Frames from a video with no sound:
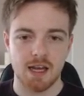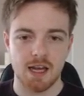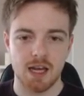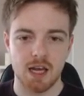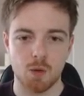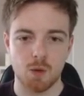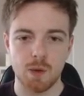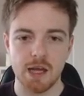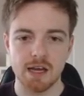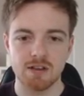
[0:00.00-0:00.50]

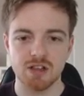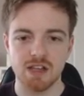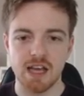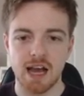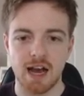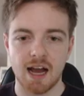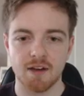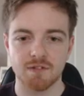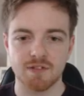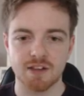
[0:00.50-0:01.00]
uh, we actually
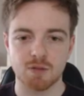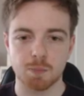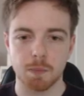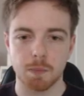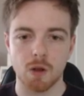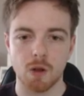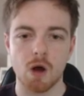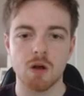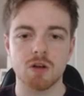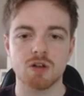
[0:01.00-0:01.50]
have this
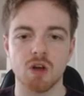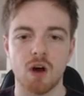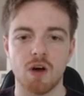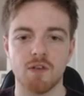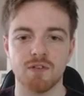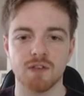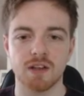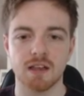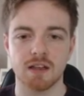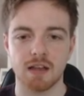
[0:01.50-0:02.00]
blocked
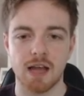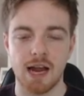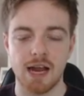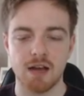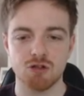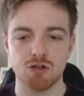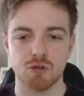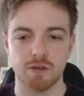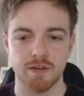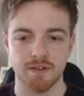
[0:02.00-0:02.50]
off little
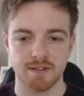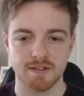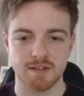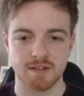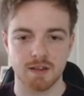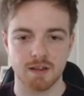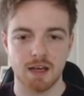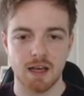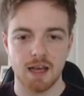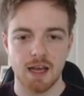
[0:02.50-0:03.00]

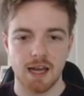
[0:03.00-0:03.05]
entrance.